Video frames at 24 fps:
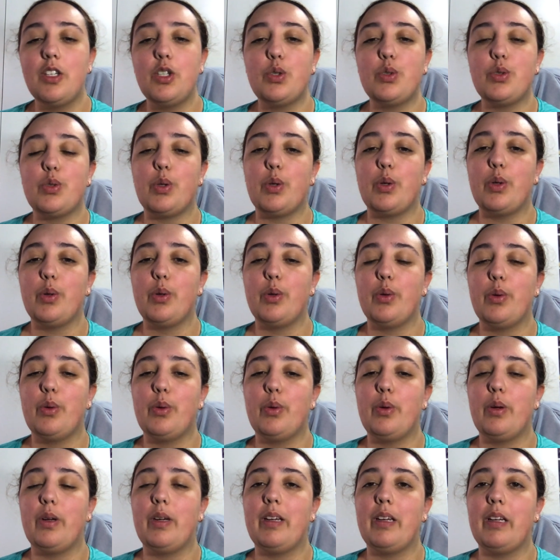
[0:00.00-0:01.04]

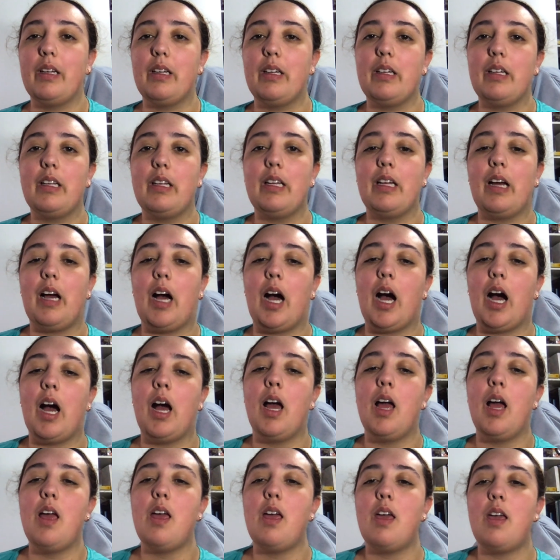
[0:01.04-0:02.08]
So
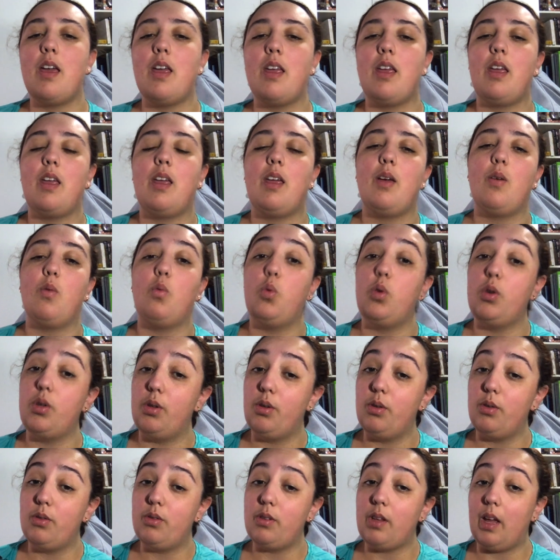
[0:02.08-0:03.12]
I would
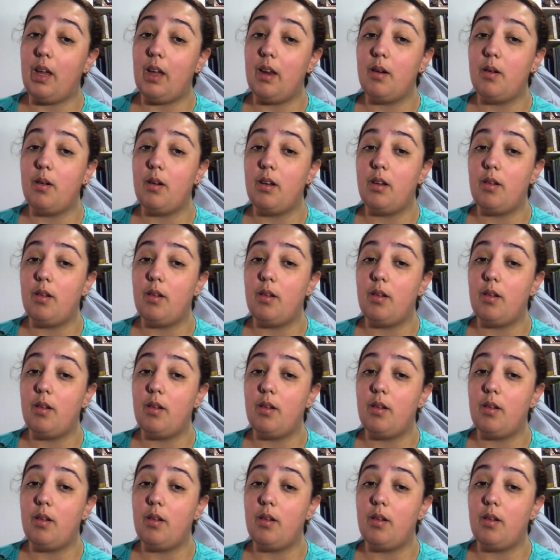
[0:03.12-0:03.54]
use that